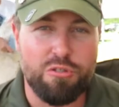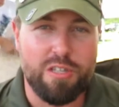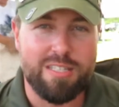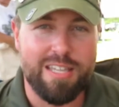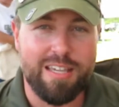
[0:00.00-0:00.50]
do
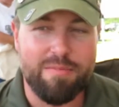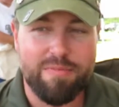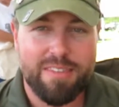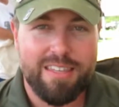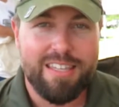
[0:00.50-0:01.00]
this thing.
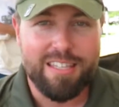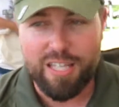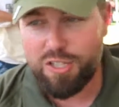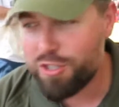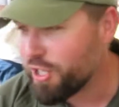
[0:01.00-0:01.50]

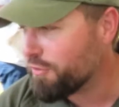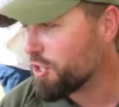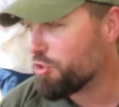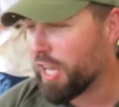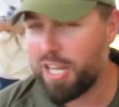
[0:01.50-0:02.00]
Get yourself
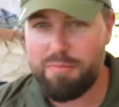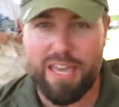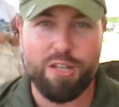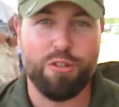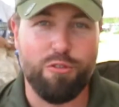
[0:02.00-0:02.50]
the training
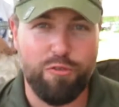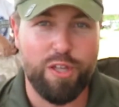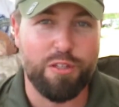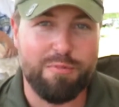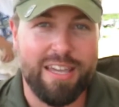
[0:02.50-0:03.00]
manual, the
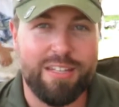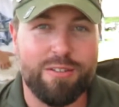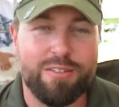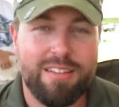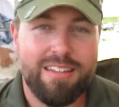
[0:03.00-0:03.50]
field
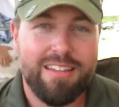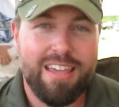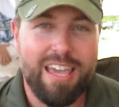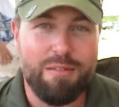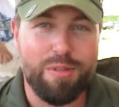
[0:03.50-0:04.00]
manual,
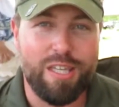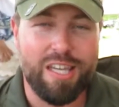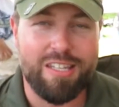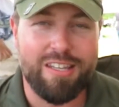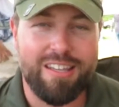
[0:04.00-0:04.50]
and
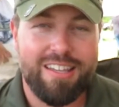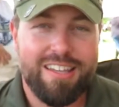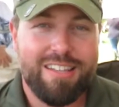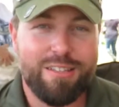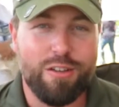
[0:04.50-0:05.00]
begin to,
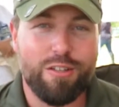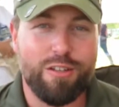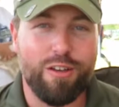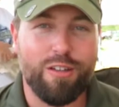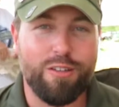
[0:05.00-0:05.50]
to,
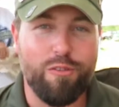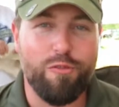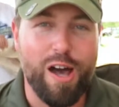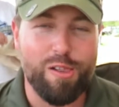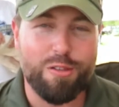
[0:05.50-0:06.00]
to, to
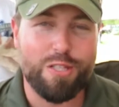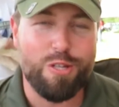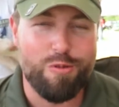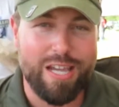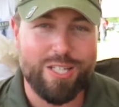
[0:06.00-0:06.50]
follow the
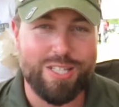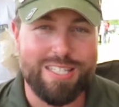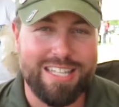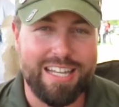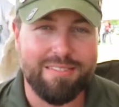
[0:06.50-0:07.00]

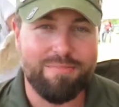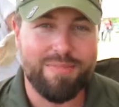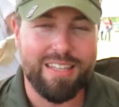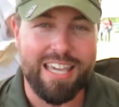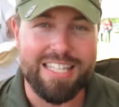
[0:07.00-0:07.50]
directions in
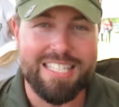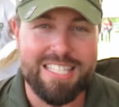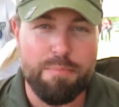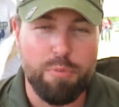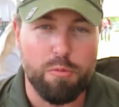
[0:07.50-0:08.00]
it. It's
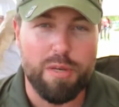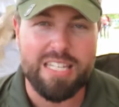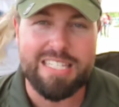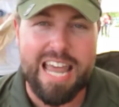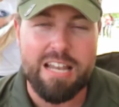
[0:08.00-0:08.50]
simple, but
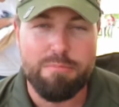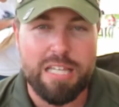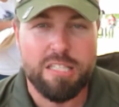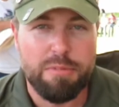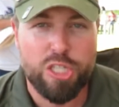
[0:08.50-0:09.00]
it's not
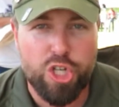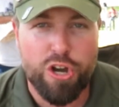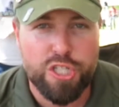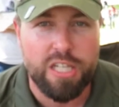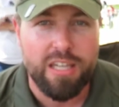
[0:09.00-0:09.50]
meant to be
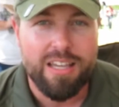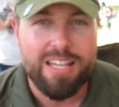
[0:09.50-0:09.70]
churchy